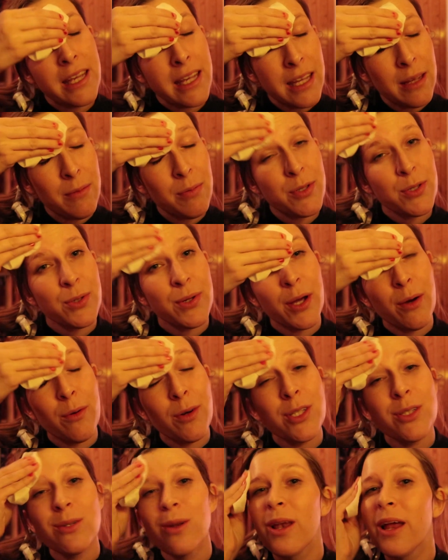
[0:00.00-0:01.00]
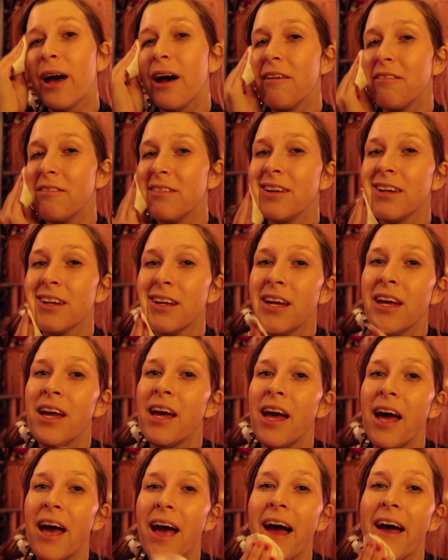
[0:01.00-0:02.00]
and keep doing what you love.
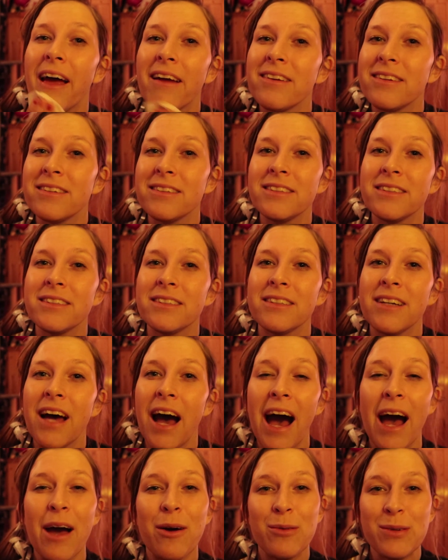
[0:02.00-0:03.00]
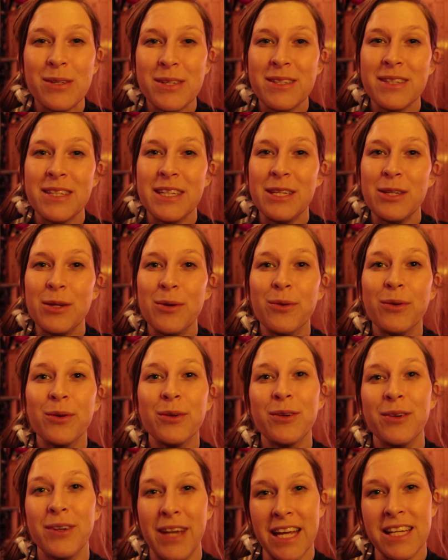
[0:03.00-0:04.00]
And I will see you
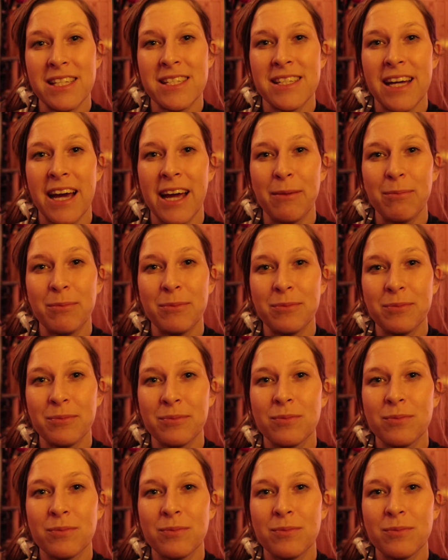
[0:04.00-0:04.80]
next time.